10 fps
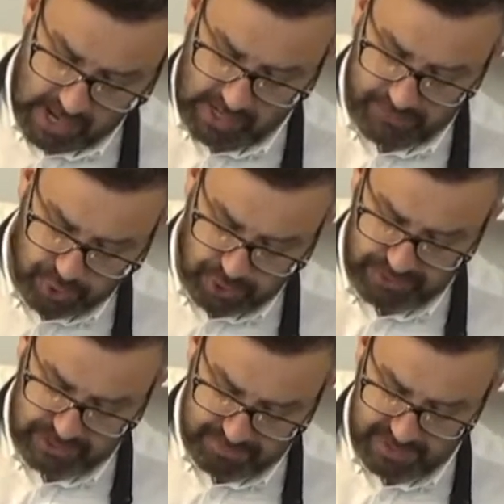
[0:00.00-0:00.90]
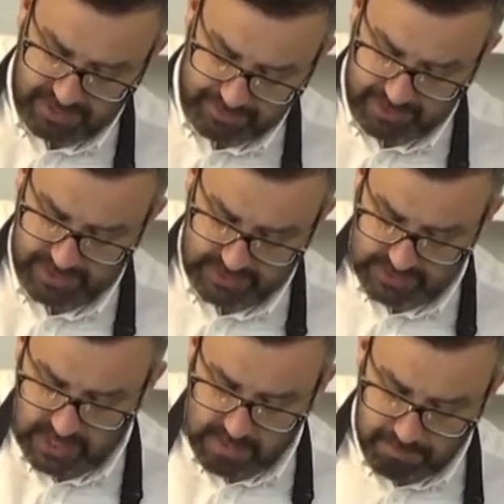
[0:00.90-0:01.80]
I'm trying to minimize
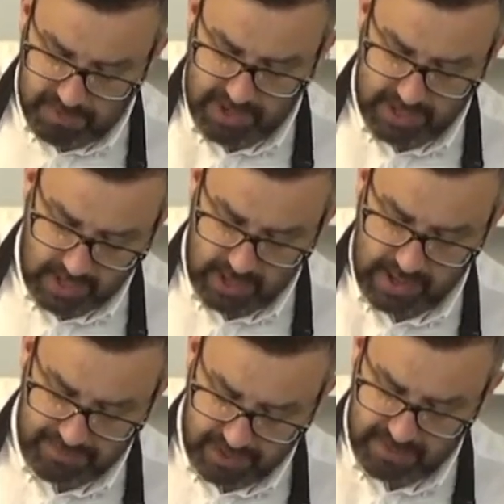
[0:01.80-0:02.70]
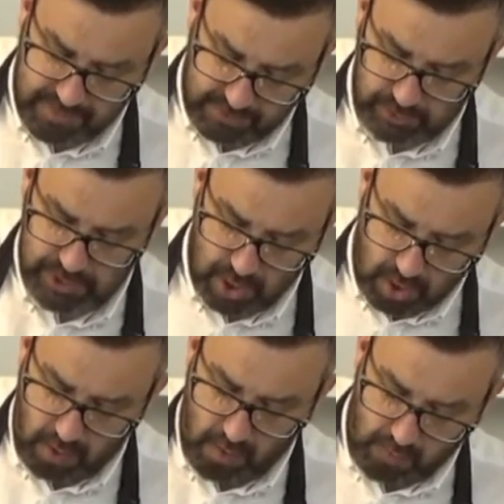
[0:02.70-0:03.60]
my the amount
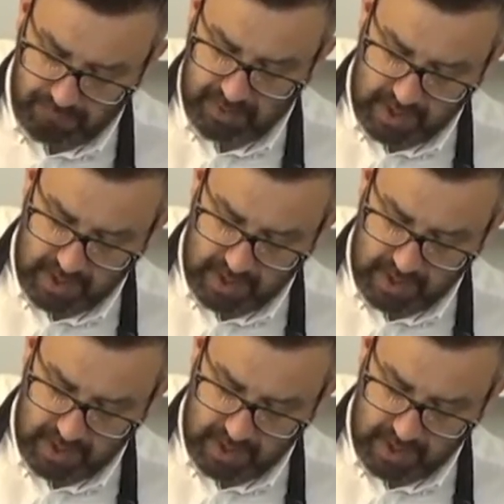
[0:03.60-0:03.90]
of